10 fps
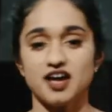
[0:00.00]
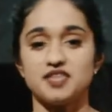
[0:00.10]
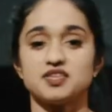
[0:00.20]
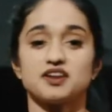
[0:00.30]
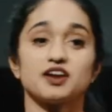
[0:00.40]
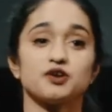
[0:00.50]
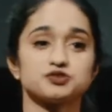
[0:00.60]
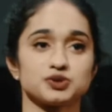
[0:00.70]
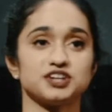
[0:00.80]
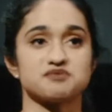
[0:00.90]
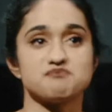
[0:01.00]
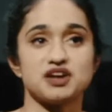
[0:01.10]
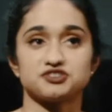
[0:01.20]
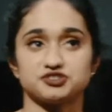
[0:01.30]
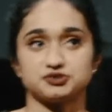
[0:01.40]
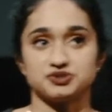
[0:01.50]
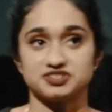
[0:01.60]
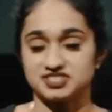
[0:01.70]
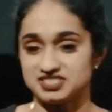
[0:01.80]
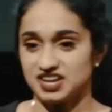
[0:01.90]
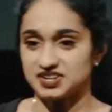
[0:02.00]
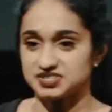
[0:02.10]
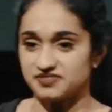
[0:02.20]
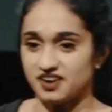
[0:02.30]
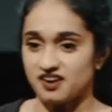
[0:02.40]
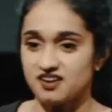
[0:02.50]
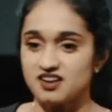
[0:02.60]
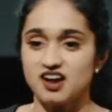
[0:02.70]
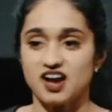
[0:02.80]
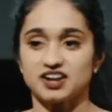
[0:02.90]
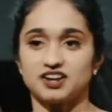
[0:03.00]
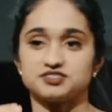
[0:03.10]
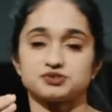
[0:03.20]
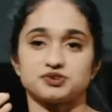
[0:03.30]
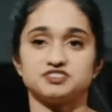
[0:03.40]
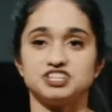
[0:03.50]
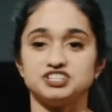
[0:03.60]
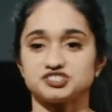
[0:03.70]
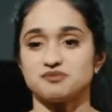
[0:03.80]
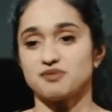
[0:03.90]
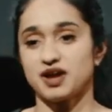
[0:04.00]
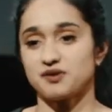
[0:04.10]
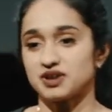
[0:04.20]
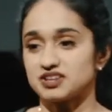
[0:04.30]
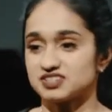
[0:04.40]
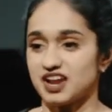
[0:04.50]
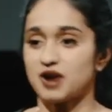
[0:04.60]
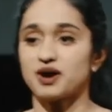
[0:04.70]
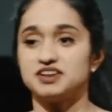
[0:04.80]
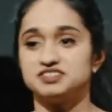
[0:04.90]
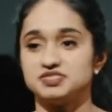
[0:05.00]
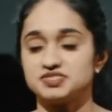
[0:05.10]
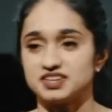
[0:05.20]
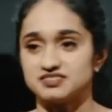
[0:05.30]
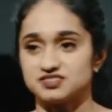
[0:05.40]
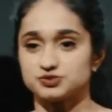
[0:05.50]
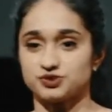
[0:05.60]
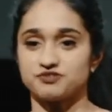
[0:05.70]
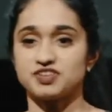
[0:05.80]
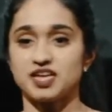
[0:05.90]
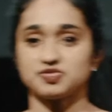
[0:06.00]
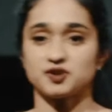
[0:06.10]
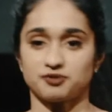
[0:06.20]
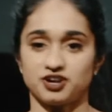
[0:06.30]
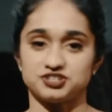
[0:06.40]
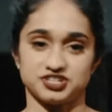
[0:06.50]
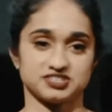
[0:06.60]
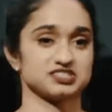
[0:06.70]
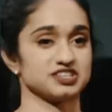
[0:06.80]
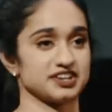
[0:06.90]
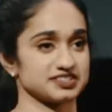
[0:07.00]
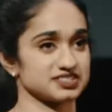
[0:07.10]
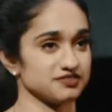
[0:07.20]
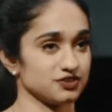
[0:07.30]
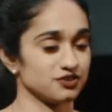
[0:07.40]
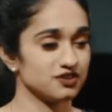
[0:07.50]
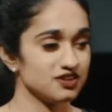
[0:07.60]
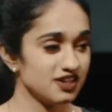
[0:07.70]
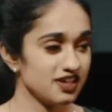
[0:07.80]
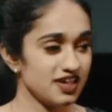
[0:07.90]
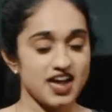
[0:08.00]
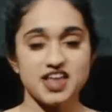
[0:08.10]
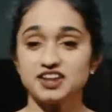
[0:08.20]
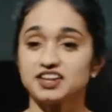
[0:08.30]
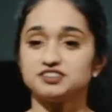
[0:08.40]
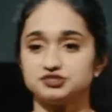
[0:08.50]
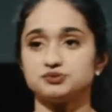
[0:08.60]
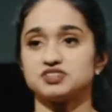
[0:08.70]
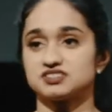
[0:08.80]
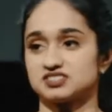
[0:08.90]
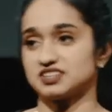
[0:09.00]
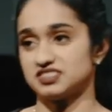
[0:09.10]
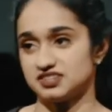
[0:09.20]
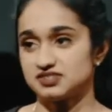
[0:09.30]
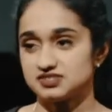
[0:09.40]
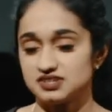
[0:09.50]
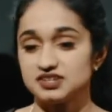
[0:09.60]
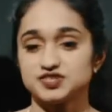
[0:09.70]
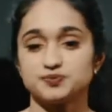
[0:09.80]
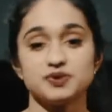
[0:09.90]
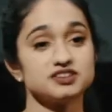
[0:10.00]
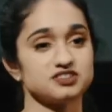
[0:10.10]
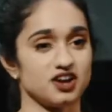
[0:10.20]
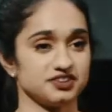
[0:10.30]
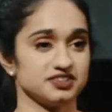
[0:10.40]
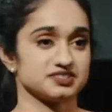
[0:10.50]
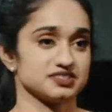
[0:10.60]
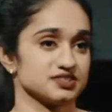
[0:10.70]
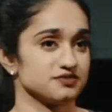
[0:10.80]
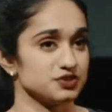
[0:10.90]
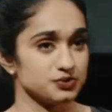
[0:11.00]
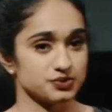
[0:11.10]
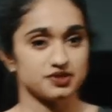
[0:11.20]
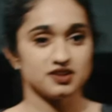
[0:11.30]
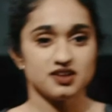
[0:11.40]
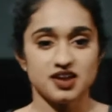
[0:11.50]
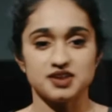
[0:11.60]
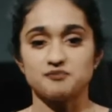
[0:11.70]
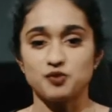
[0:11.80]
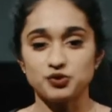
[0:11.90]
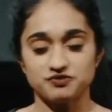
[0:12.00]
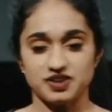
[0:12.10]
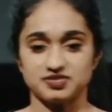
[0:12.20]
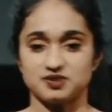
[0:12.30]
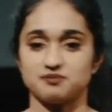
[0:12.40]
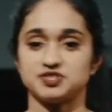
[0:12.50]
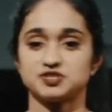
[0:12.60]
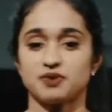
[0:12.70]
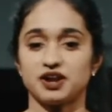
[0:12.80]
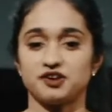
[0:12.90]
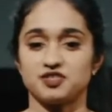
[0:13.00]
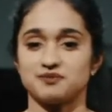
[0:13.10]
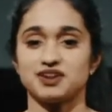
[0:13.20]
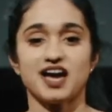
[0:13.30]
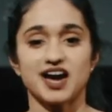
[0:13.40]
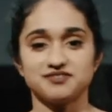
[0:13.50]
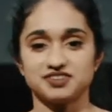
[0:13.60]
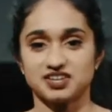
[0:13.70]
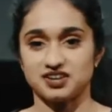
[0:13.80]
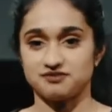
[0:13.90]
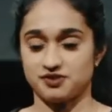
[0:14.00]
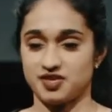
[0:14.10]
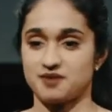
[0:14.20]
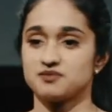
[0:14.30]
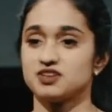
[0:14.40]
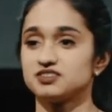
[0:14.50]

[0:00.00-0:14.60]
And then I also got to mentor students in science fair. I got to sort of teach them my ways and how I did things and sort of get their projects to the next level. And I get to do things like this. Speak to audiences of youth and motivate them, inspire them, and advocate for them.